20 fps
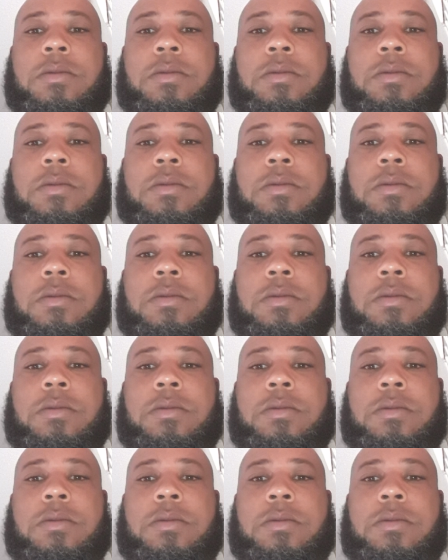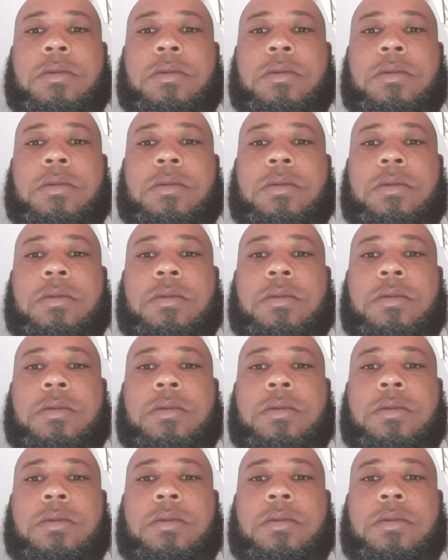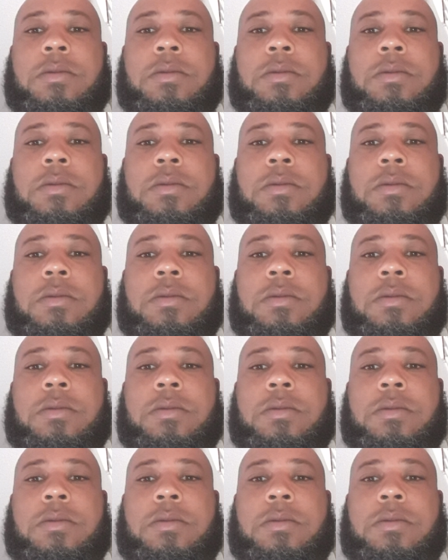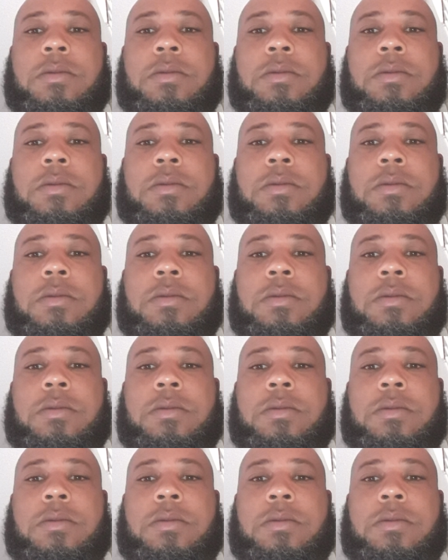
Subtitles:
(no lip movement)